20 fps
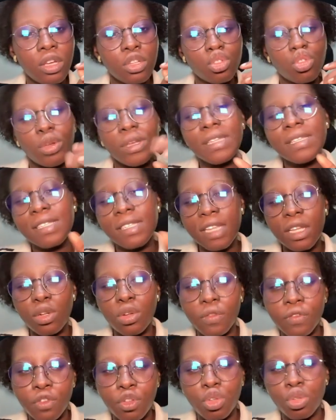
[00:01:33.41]
So instead
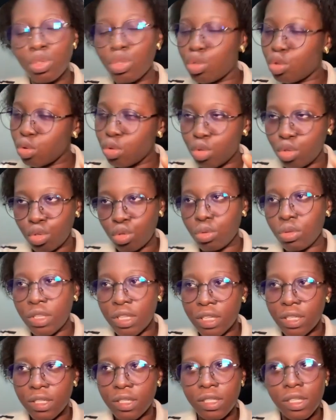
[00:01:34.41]
of you to do
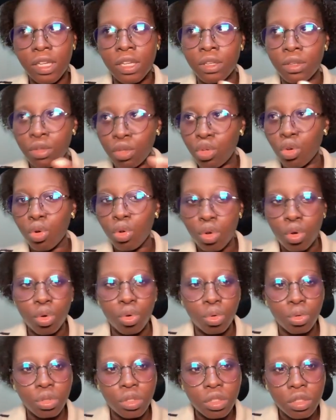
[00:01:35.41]
this in your
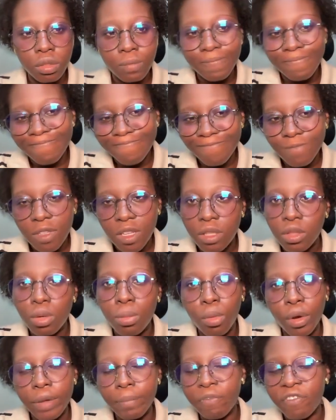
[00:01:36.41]
code, the
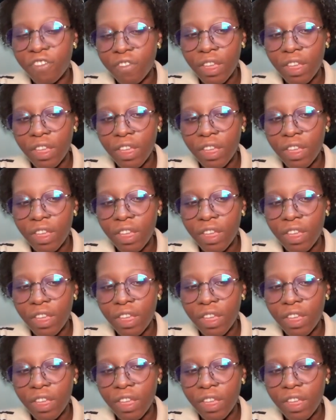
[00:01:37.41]
more